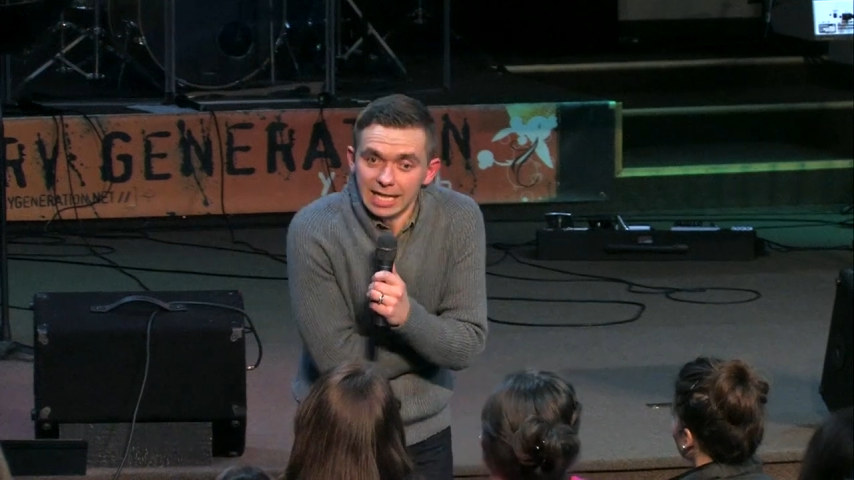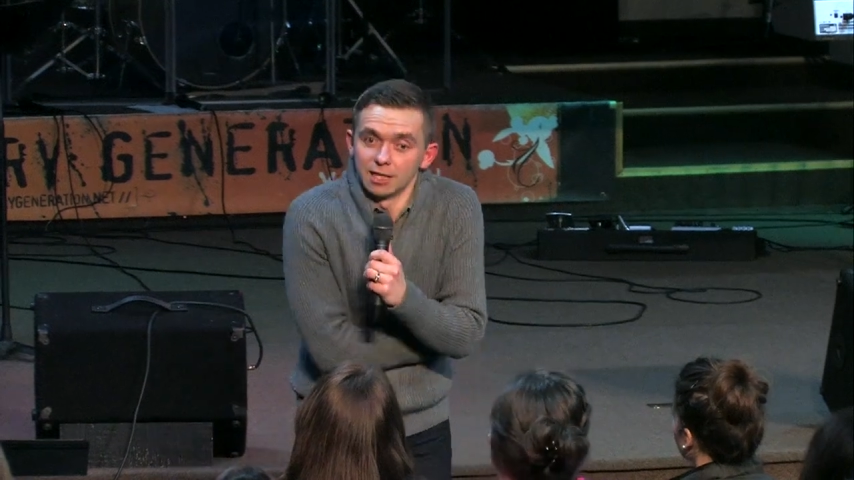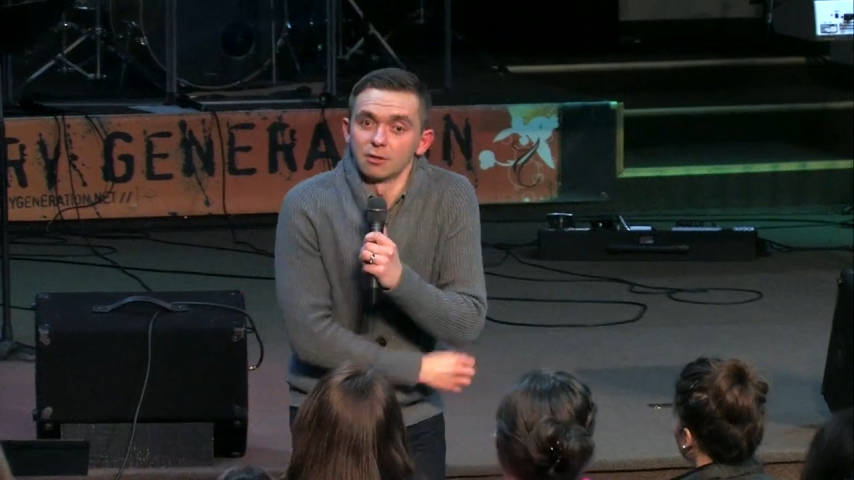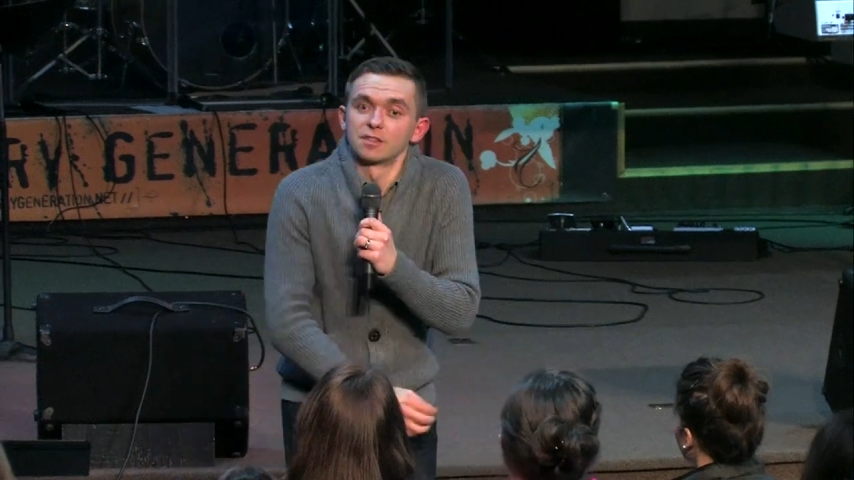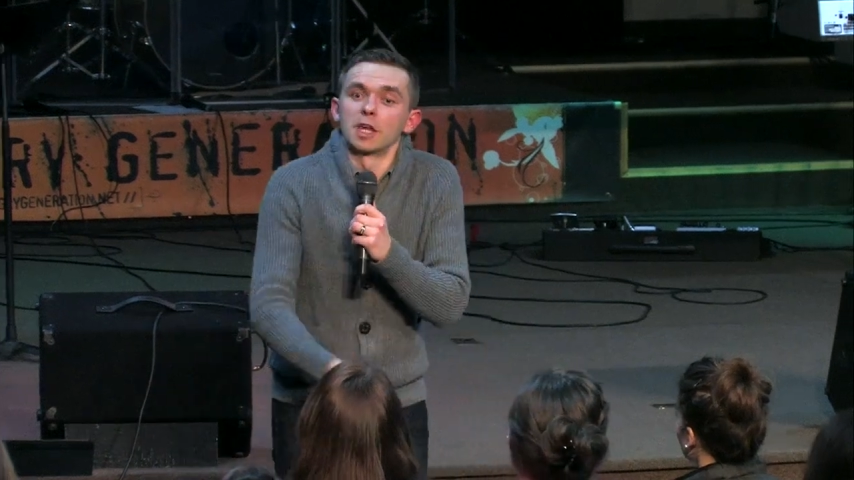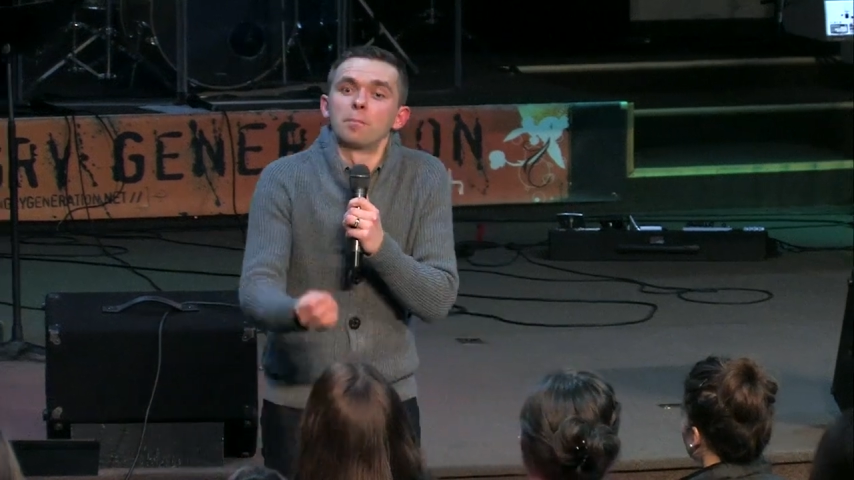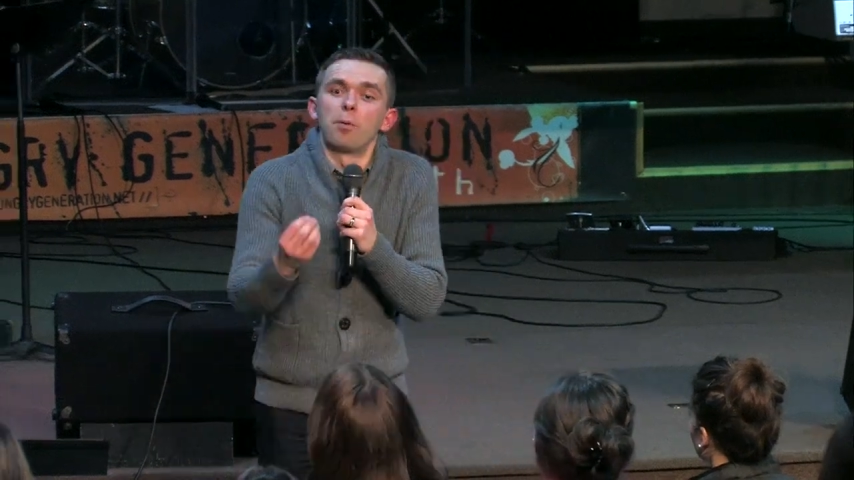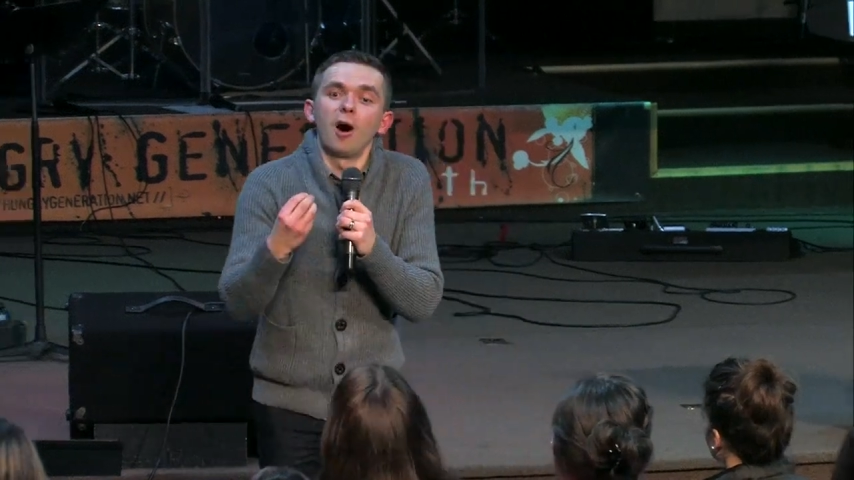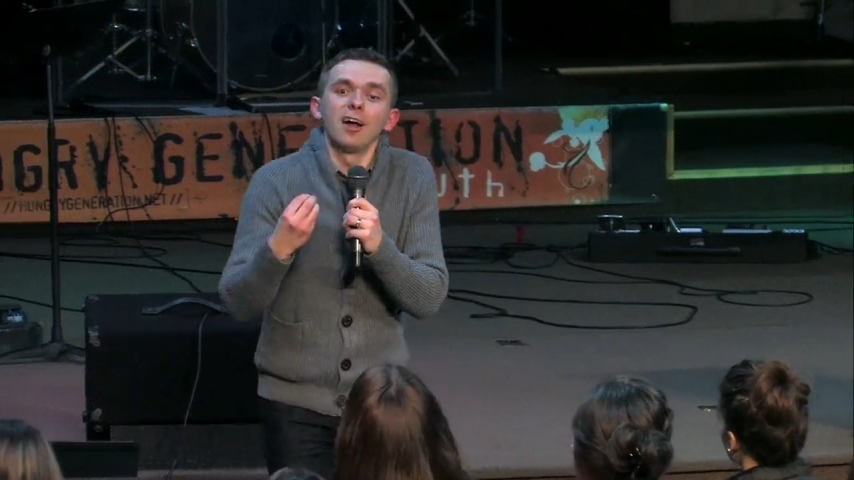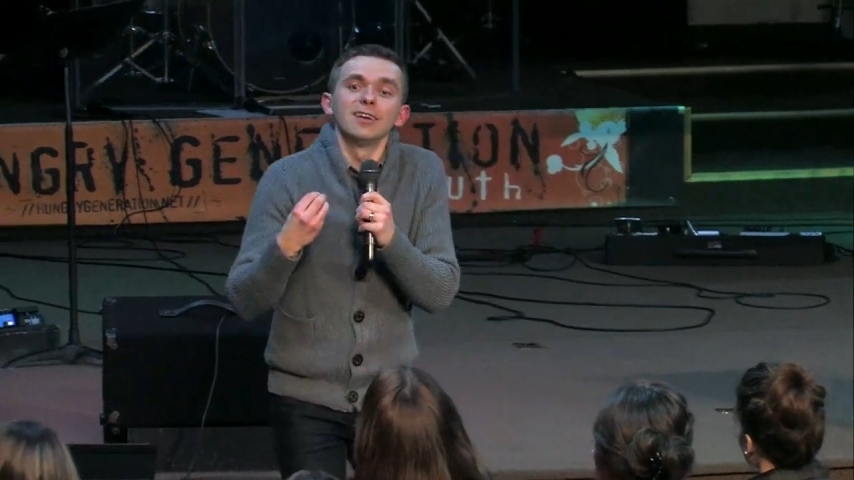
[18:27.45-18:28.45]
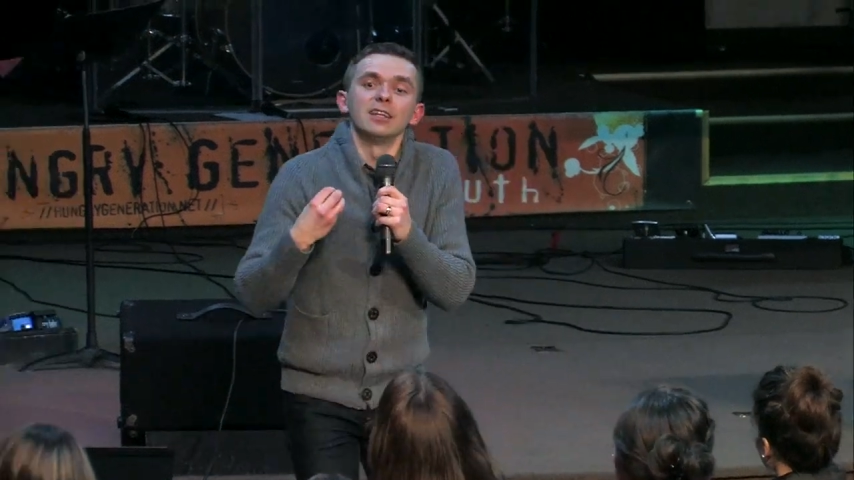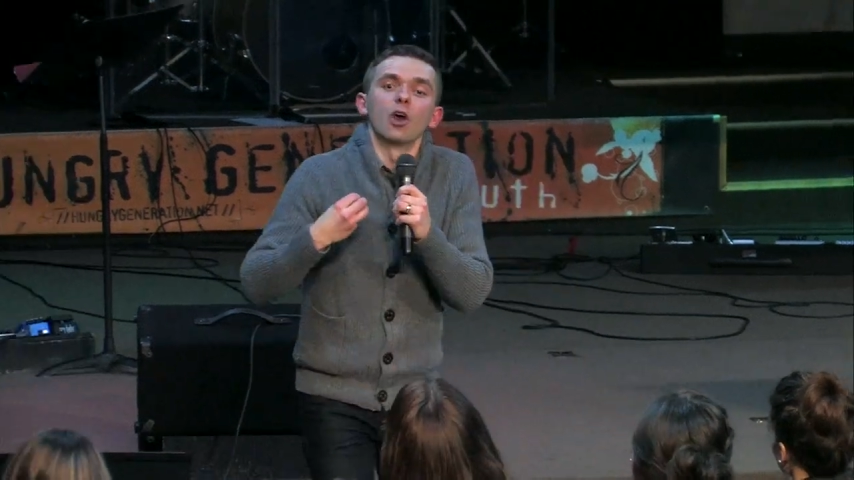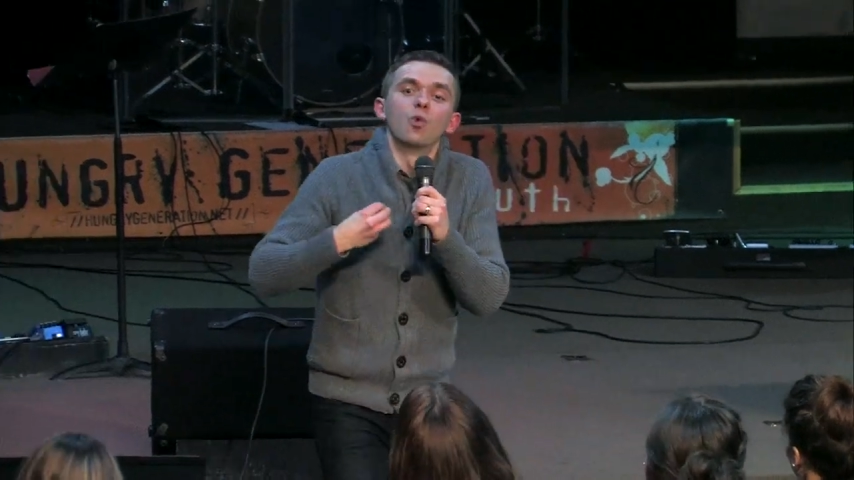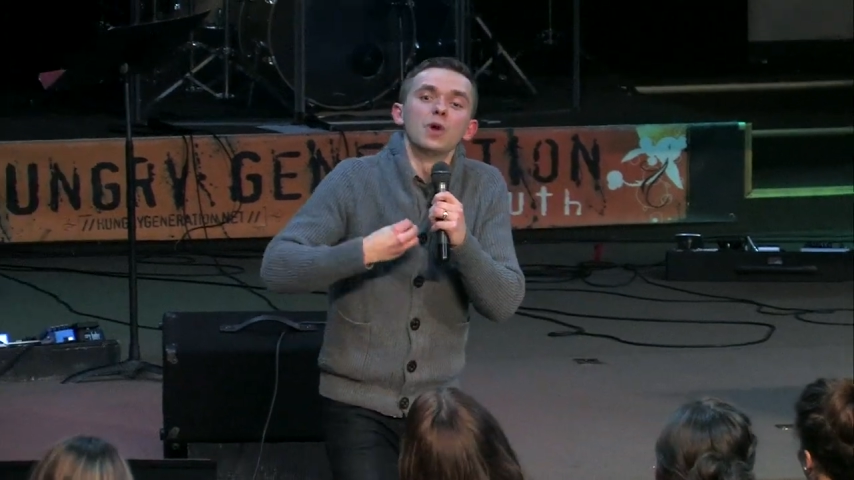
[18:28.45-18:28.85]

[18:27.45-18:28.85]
There is a part that